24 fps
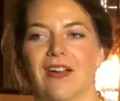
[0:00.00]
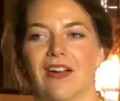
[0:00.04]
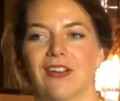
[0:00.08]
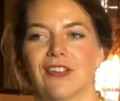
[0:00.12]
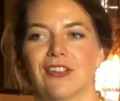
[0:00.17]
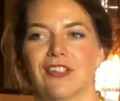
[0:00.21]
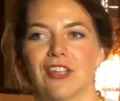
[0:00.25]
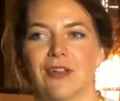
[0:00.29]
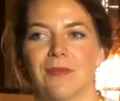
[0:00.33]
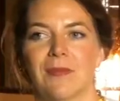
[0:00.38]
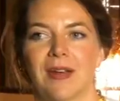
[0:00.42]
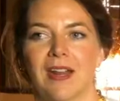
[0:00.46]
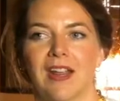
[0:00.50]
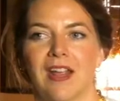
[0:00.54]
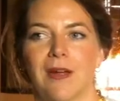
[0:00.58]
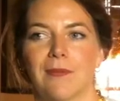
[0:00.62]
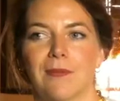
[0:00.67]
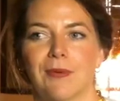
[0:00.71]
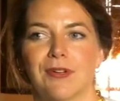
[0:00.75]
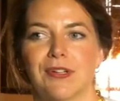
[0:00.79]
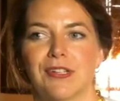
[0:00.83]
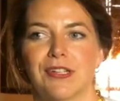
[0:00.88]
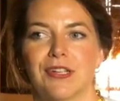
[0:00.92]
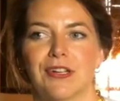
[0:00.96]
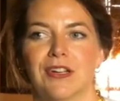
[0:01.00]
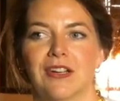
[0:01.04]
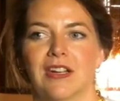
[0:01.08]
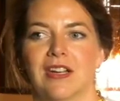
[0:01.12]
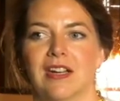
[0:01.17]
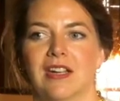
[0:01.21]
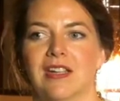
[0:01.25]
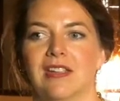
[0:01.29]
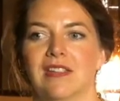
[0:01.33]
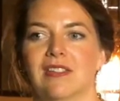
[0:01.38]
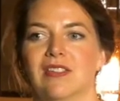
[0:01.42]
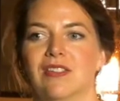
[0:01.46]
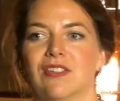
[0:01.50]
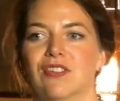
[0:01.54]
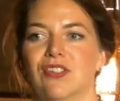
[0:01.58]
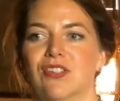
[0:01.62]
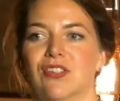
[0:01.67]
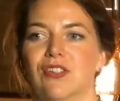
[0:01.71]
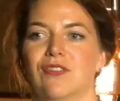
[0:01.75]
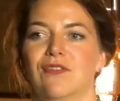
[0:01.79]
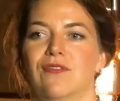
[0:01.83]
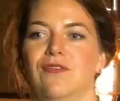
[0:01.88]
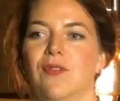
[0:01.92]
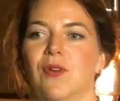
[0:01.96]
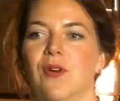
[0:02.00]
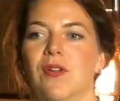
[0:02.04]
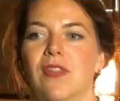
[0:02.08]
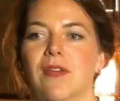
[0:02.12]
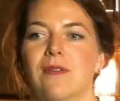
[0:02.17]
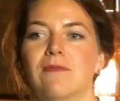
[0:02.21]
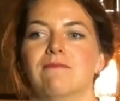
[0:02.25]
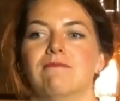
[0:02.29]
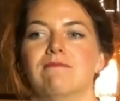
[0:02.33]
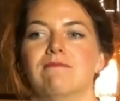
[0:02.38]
are so many opportunities to, for the